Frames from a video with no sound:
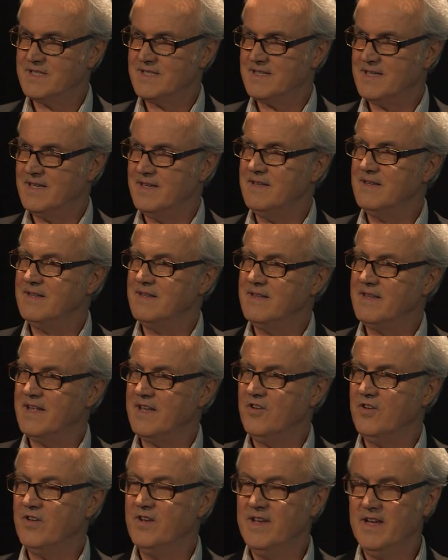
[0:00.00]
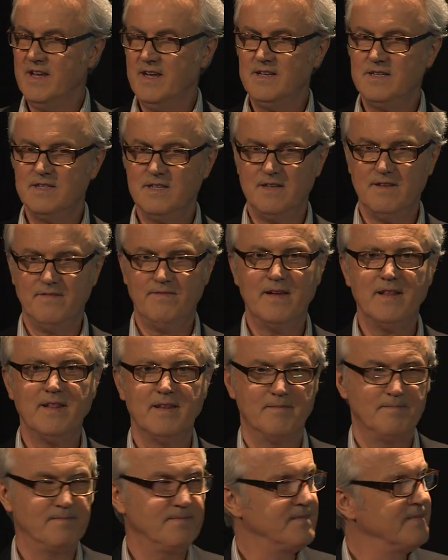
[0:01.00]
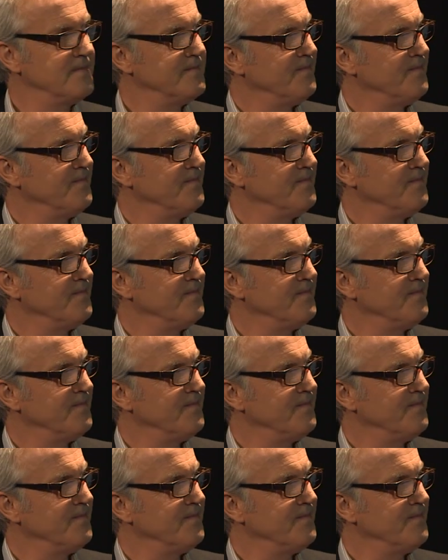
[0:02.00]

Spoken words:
skill that you need to develop.